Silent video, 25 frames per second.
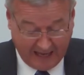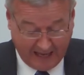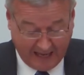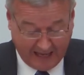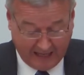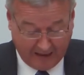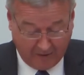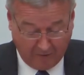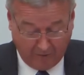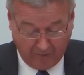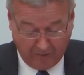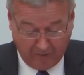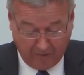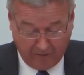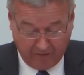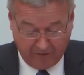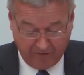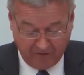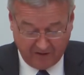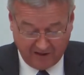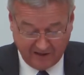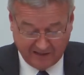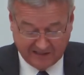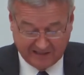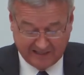And the
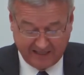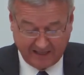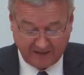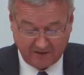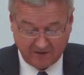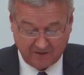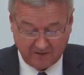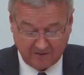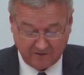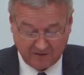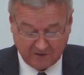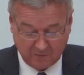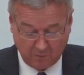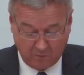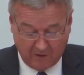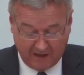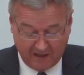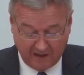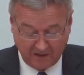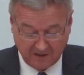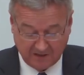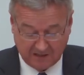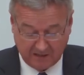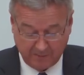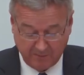third sector as
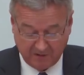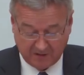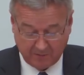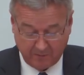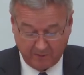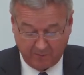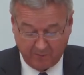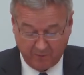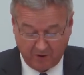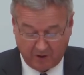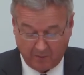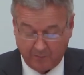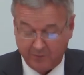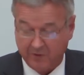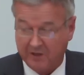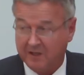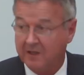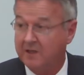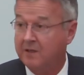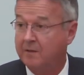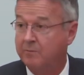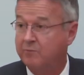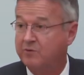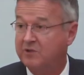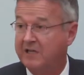well seems to be
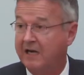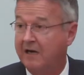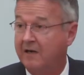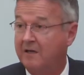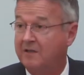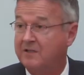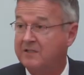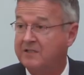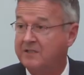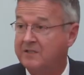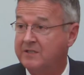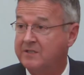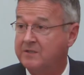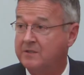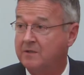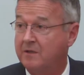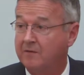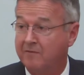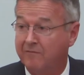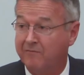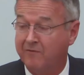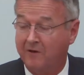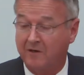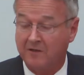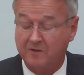popular, charities
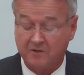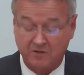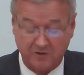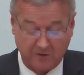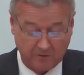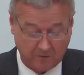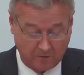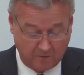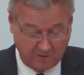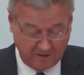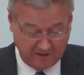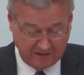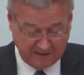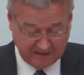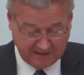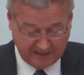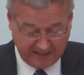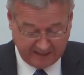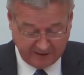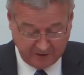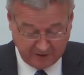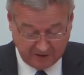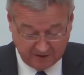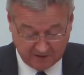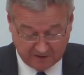and voluntary
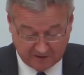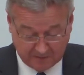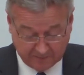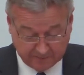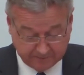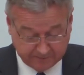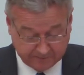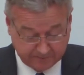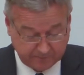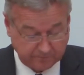organisations.